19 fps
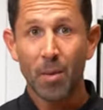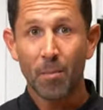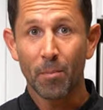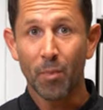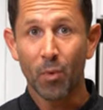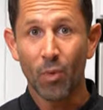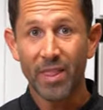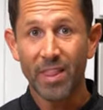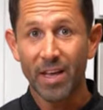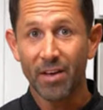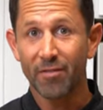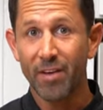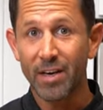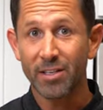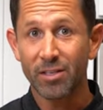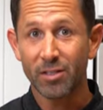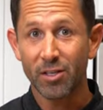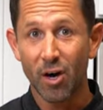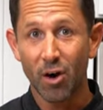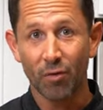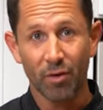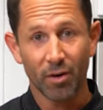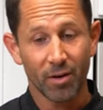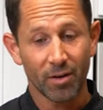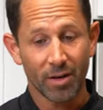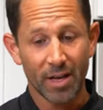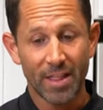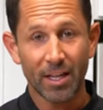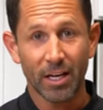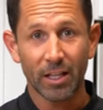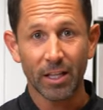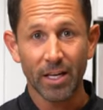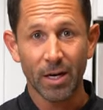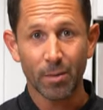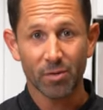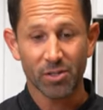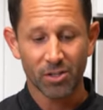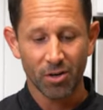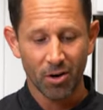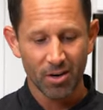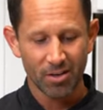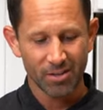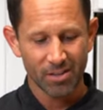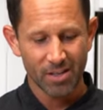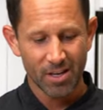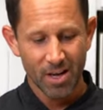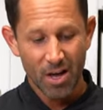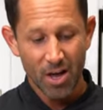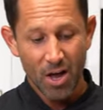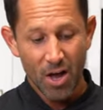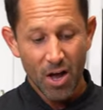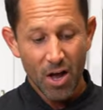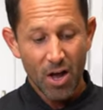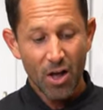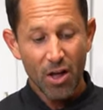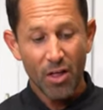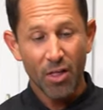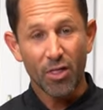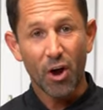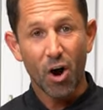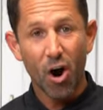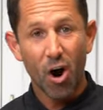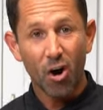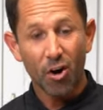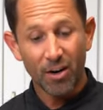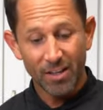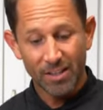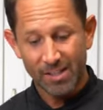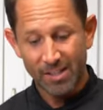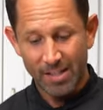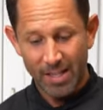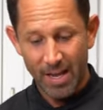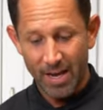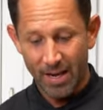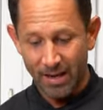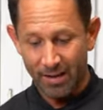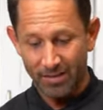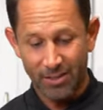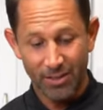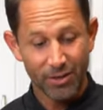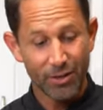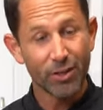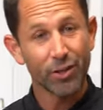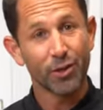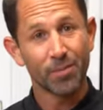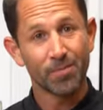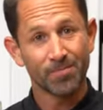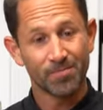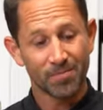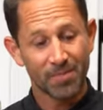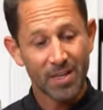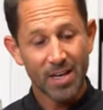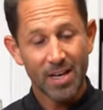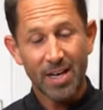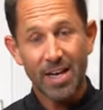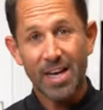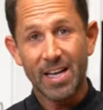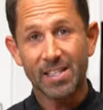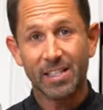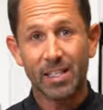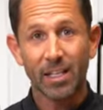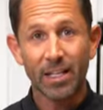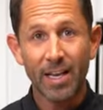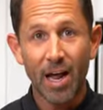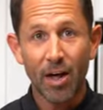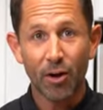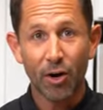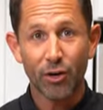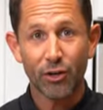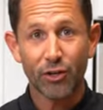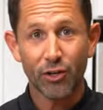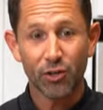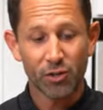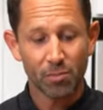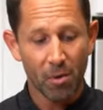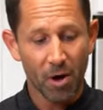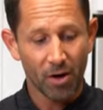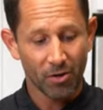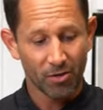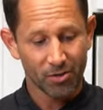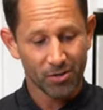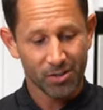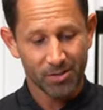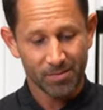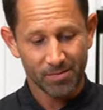But when the event is over and the cleanup starts, the hardest thing to do is clean out our juice bottles.